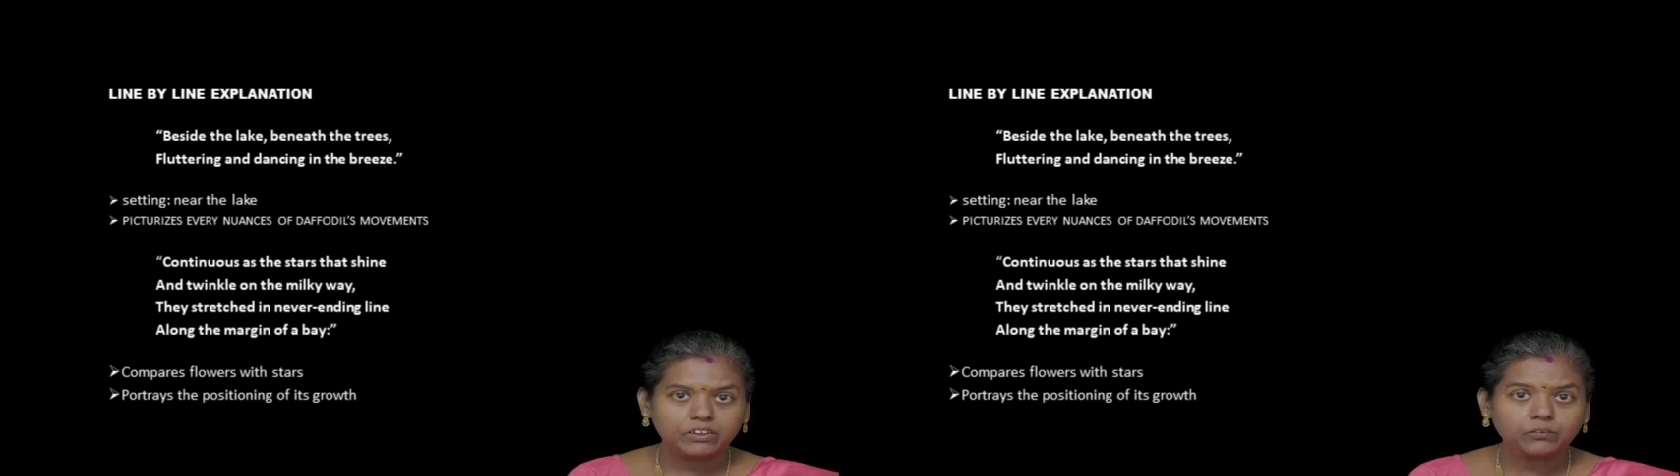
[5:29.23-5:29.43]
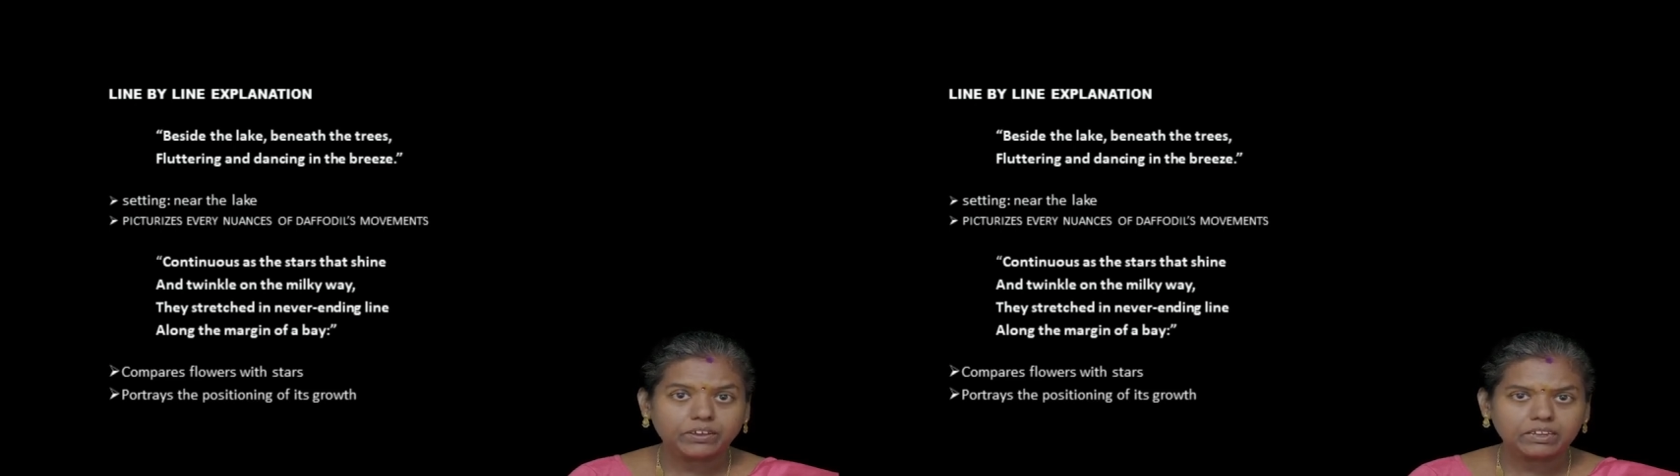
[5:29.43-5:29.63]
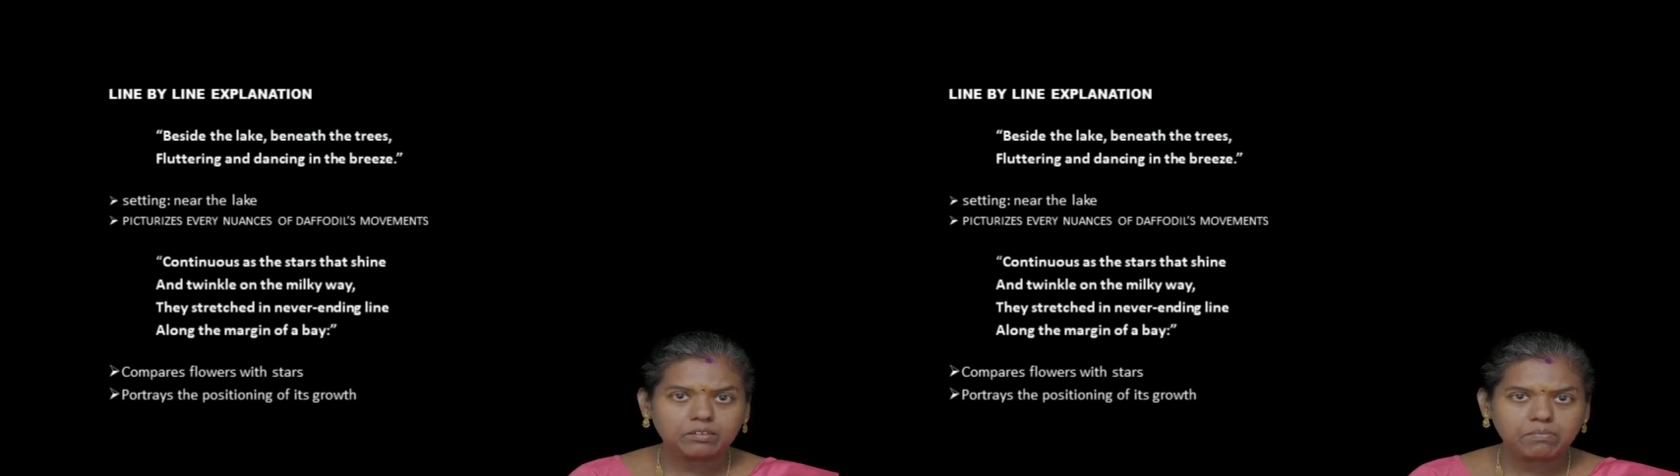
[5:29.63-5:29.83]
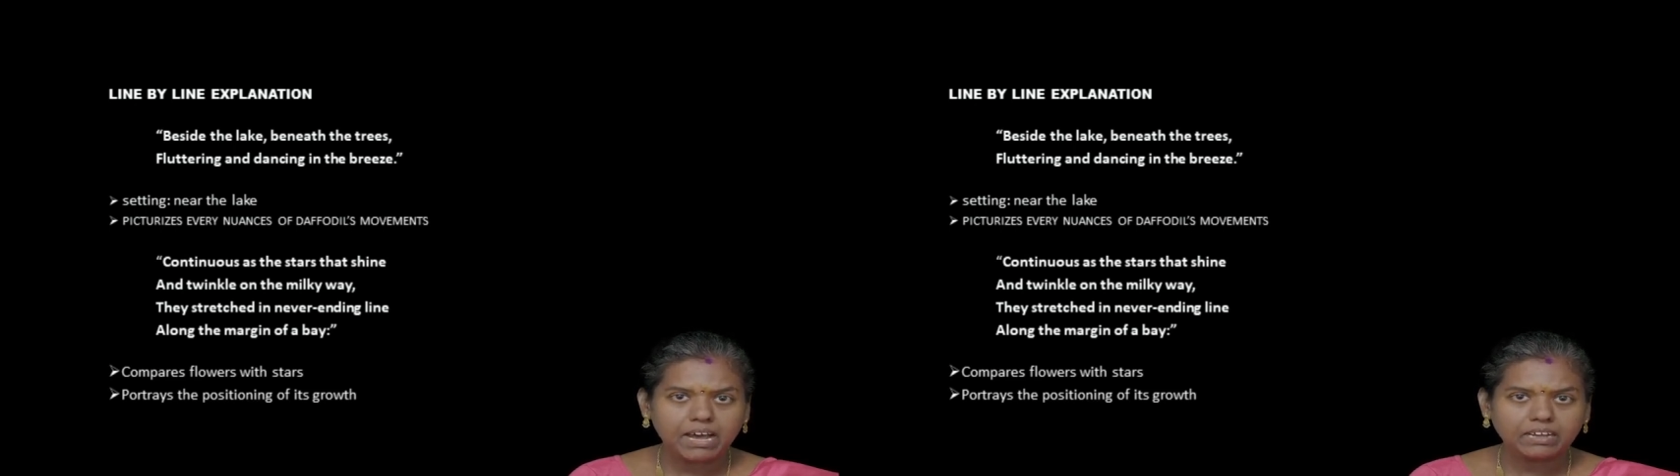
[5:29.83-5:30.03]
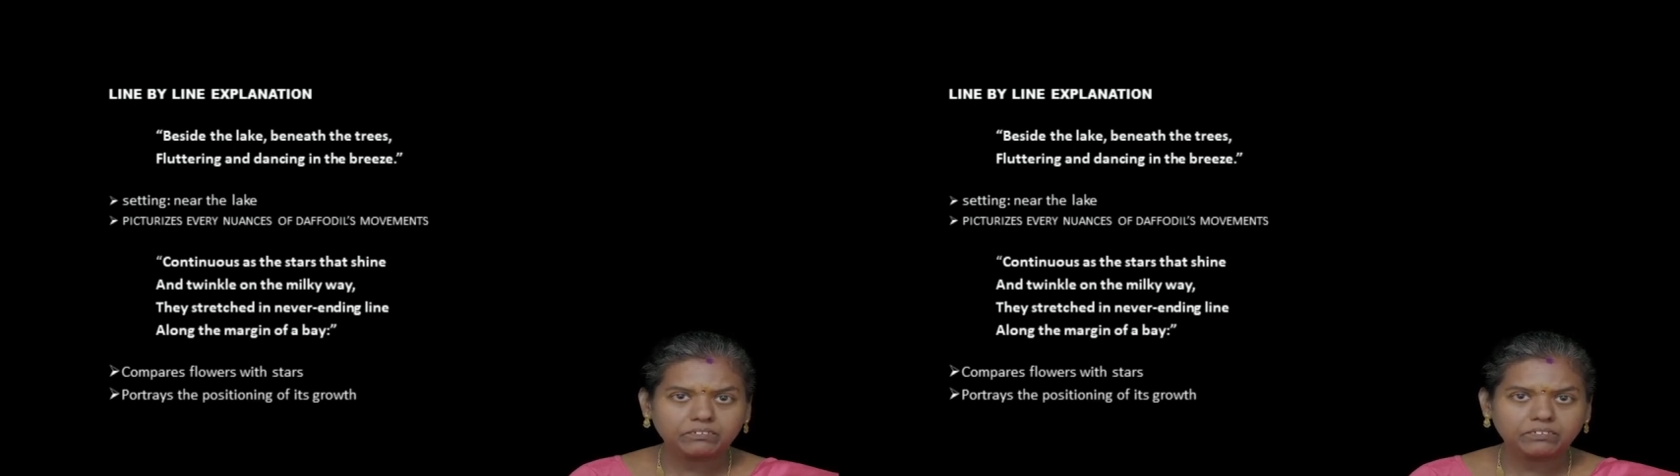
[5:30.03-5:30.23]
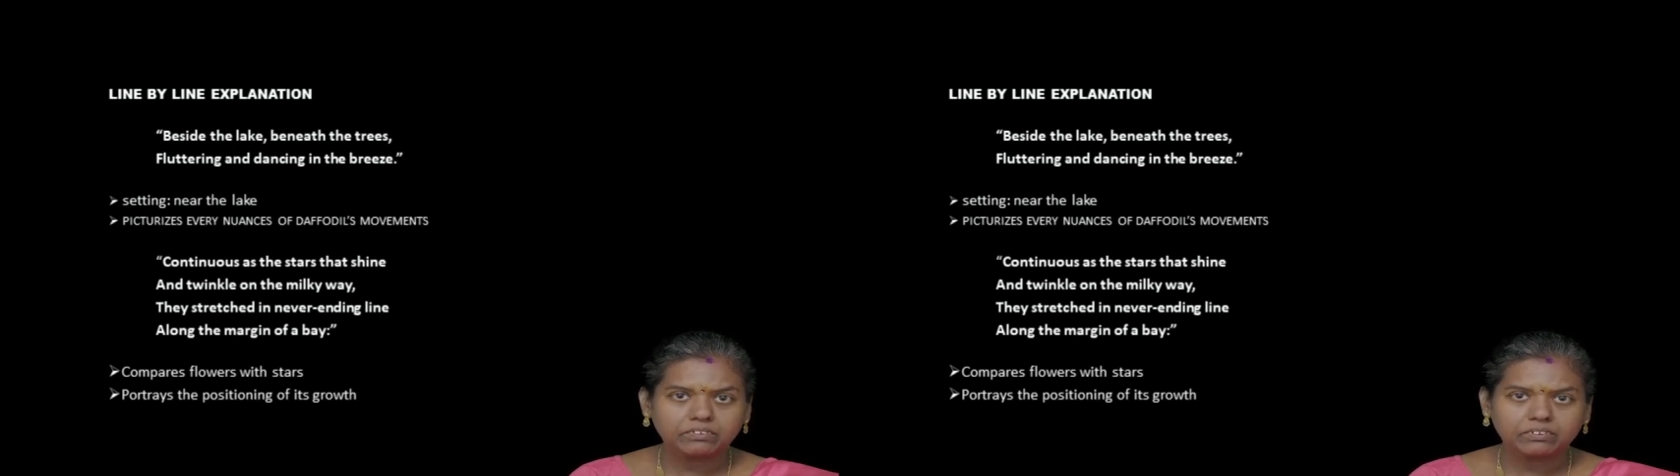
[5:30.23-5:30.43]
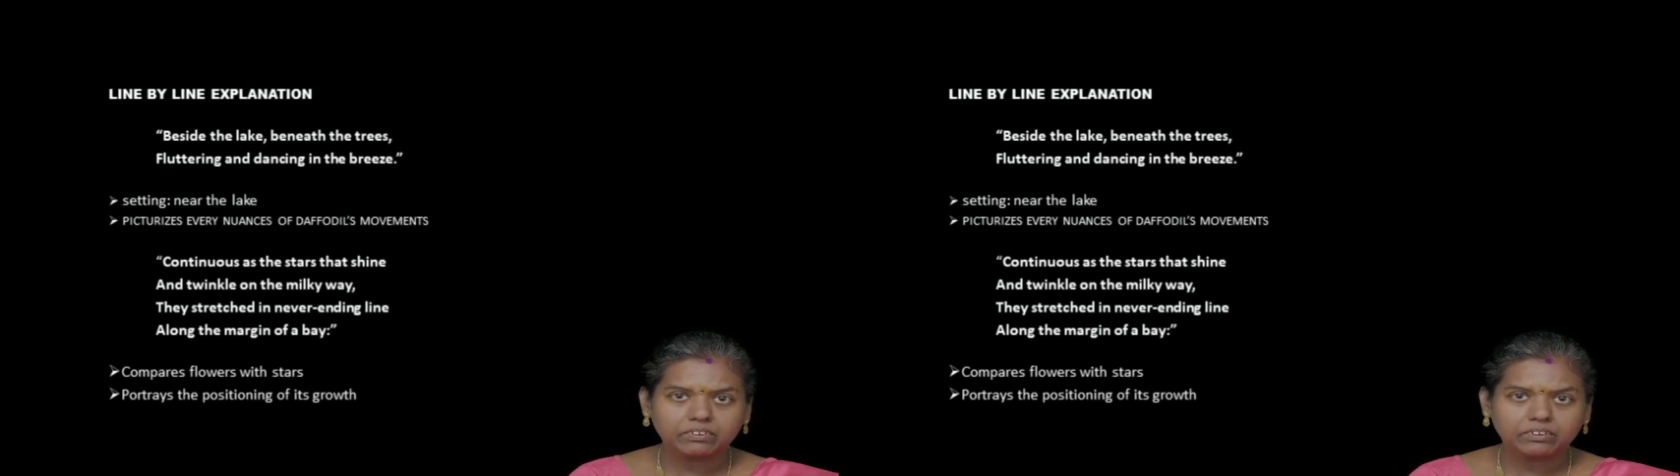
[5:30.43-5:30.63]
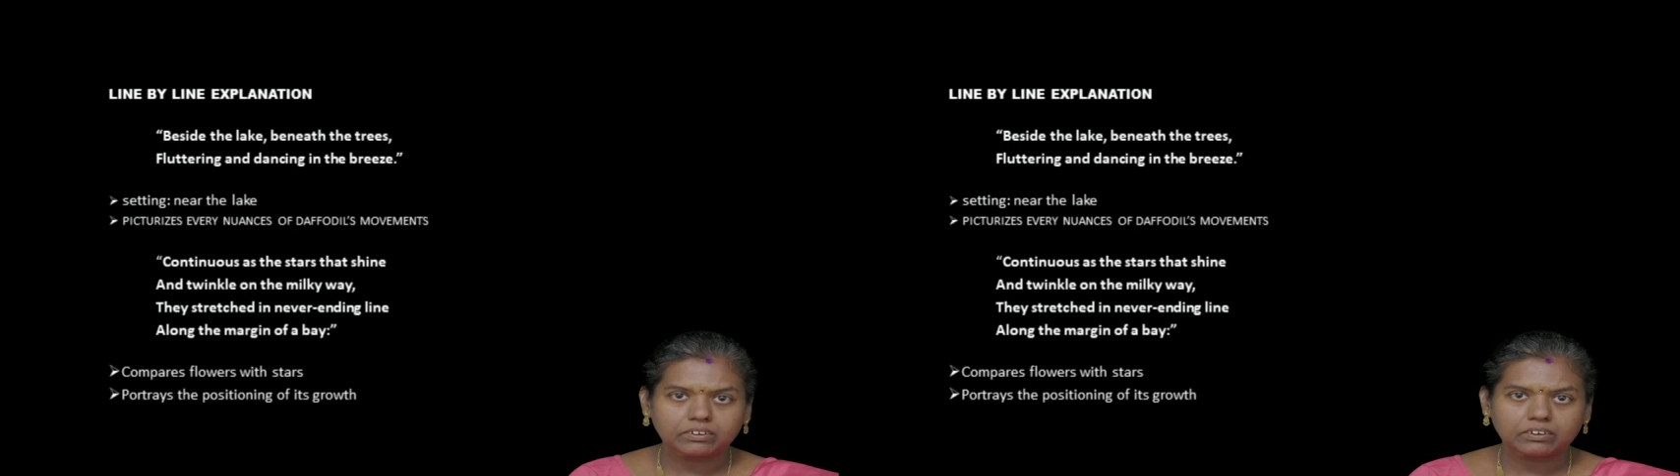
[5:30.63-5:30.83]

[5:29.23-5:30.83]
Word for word: You can imagine